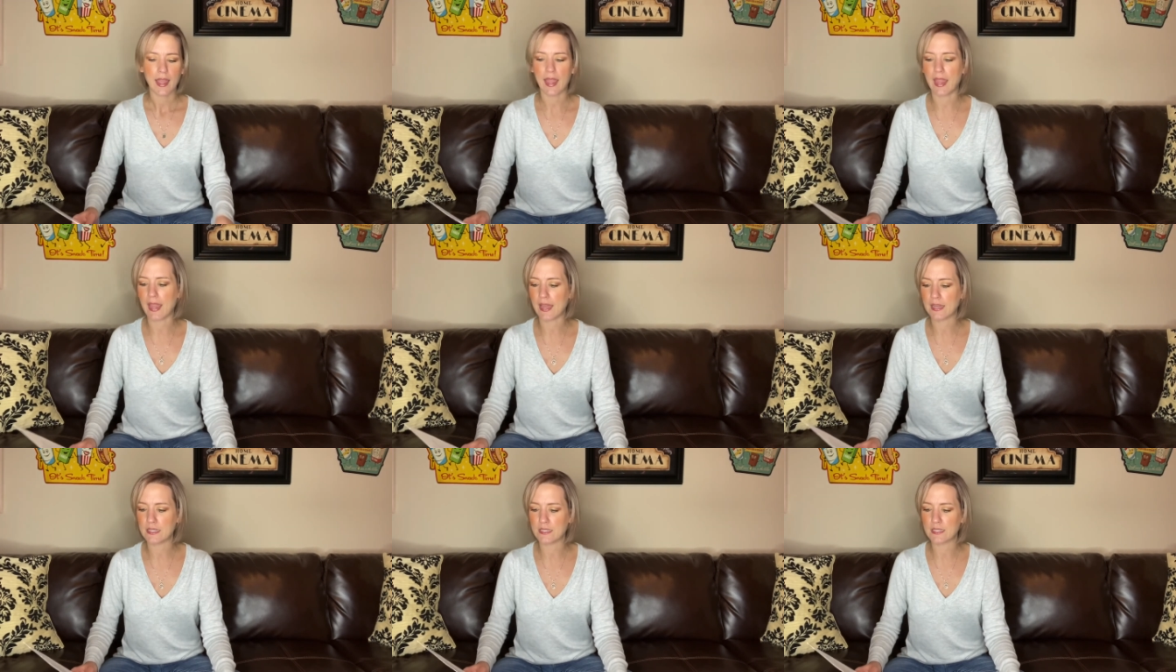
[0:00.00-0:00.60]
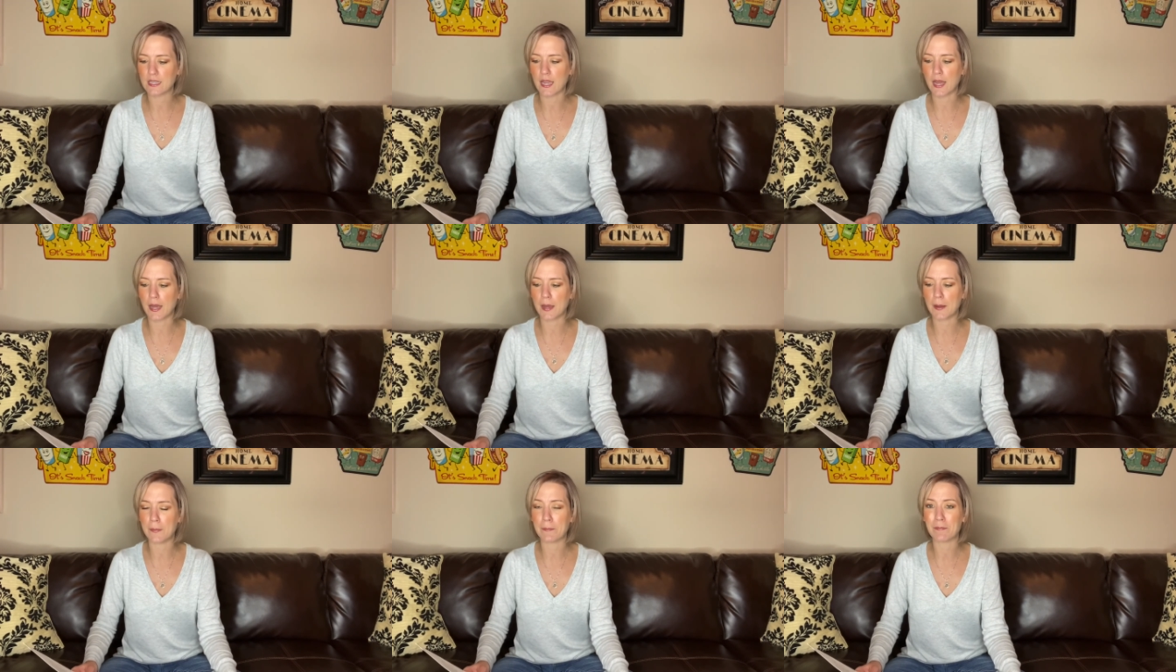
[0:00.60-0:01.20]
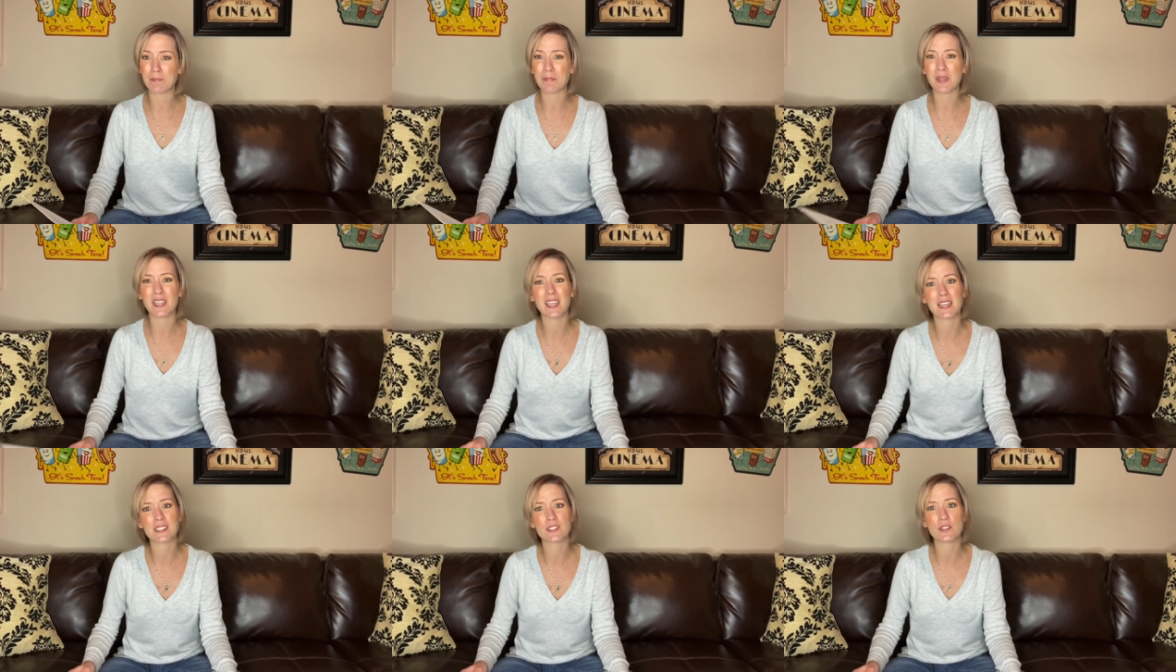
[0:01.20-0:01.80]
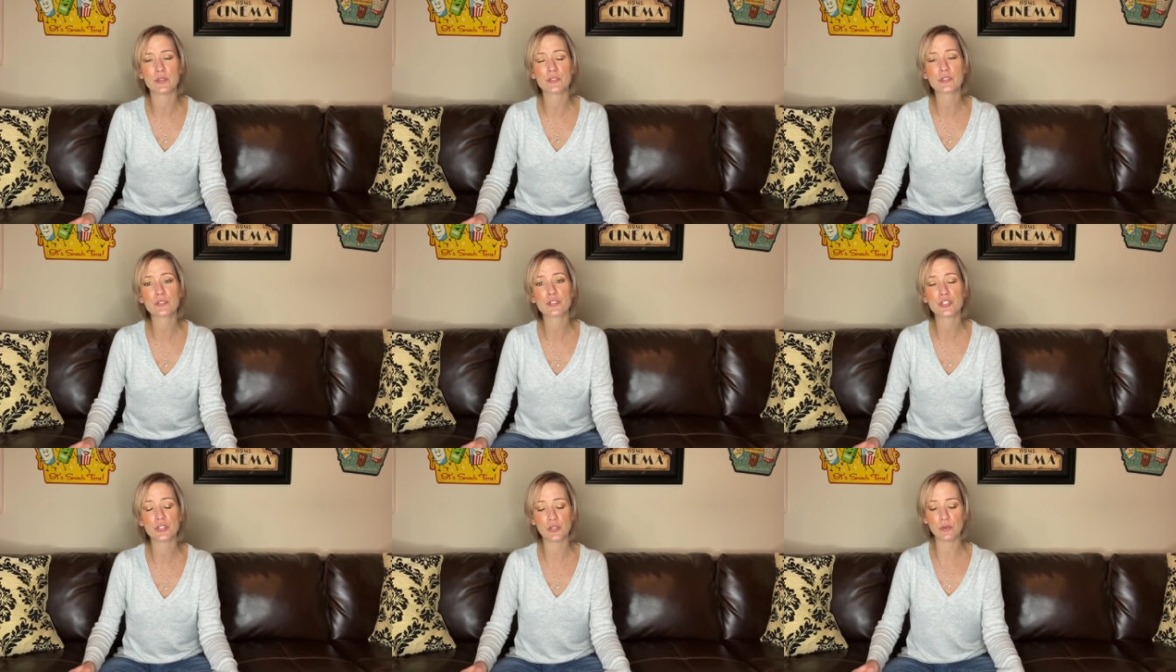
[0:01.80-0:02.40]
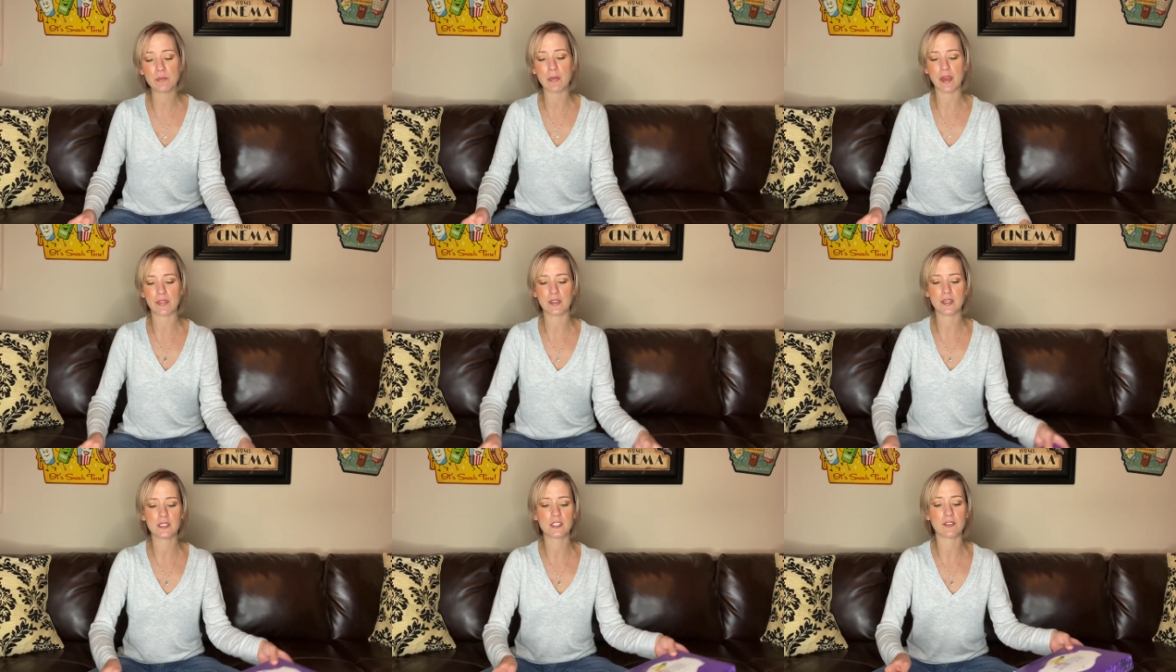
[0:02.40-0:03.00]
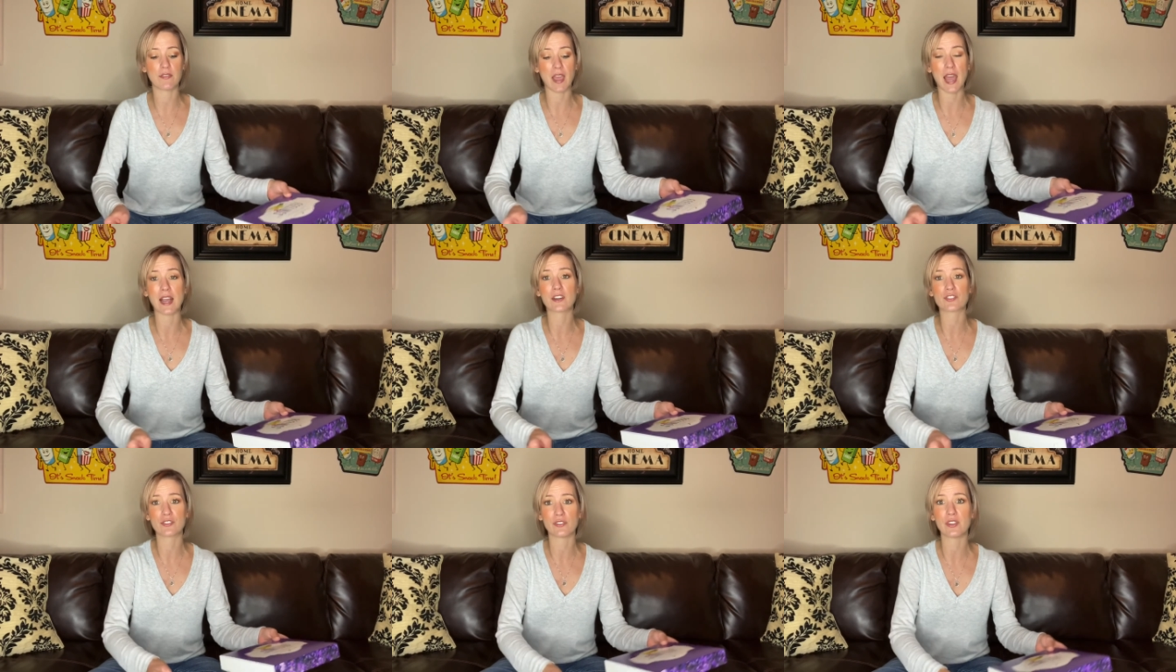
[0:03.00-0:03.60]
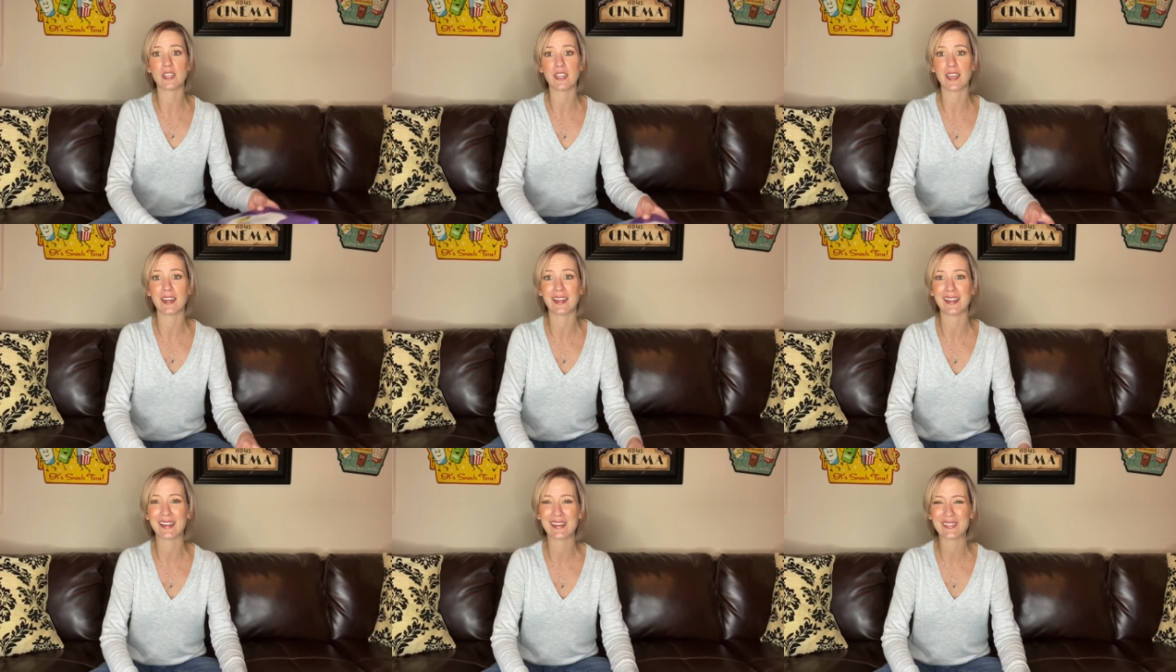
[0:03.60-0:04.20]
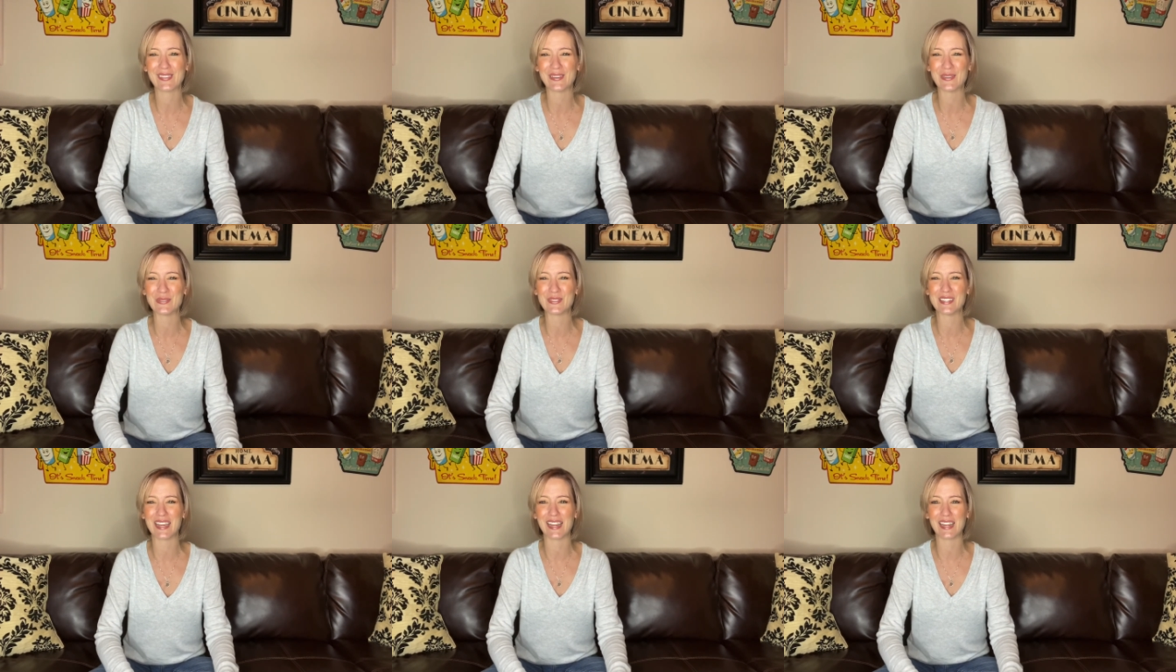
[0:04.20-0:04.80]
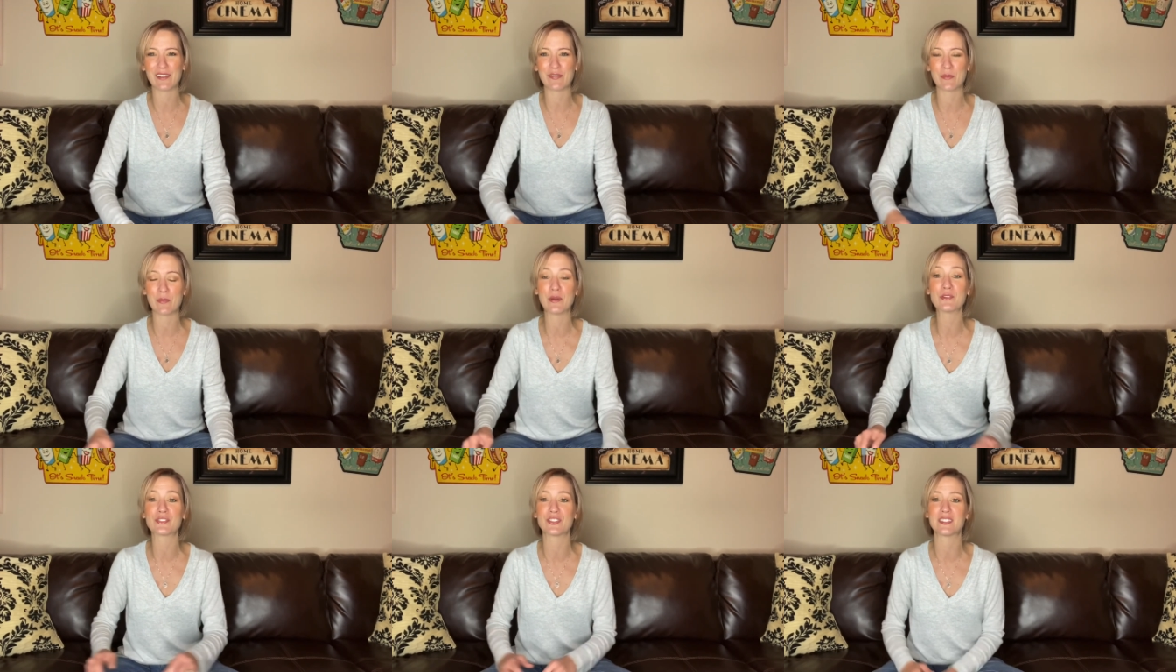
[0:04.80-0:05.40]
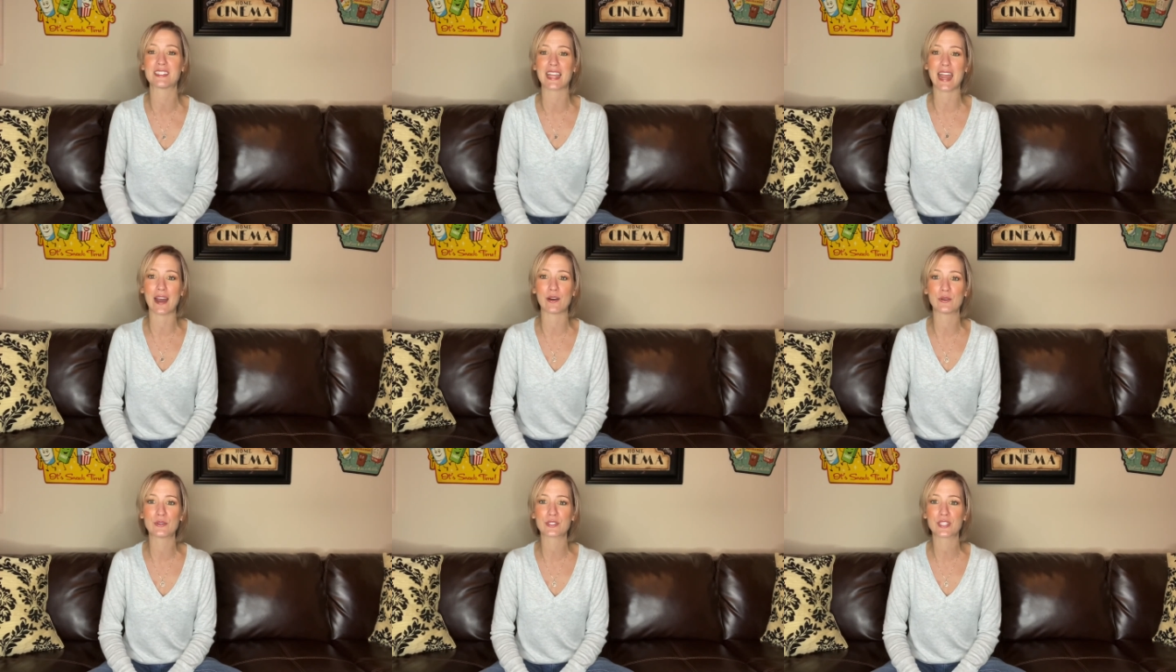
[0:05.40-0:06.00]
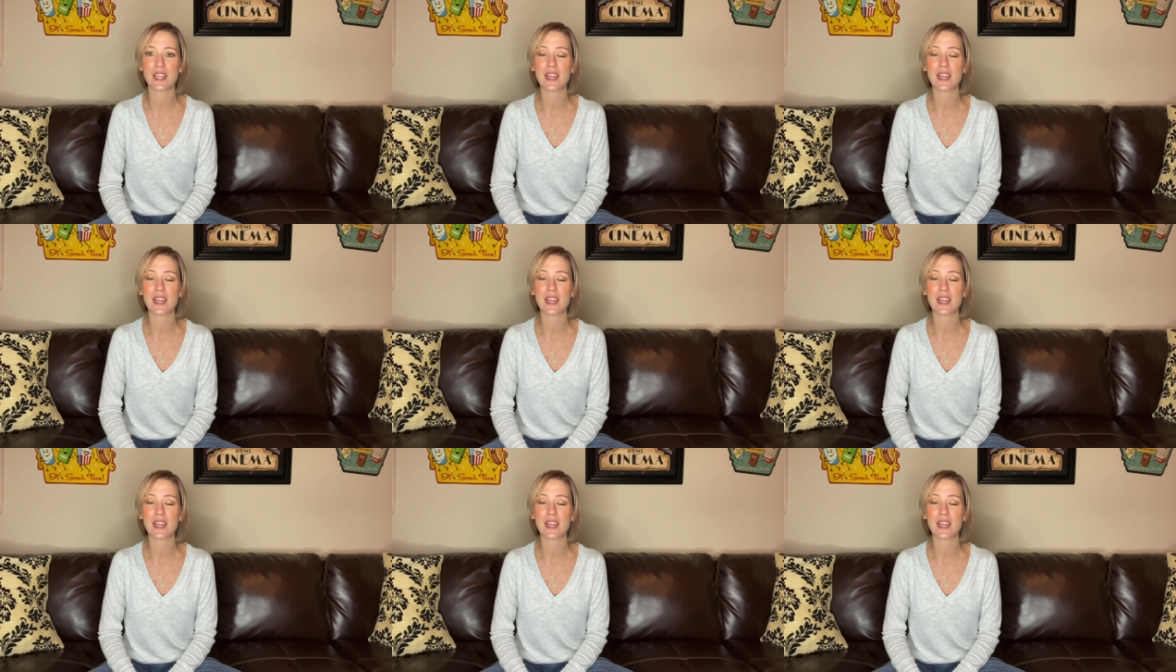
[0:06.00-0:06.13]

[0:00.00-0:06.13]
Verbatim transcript: And, um, but yes, those are two methods of actually getting those negative emotions out.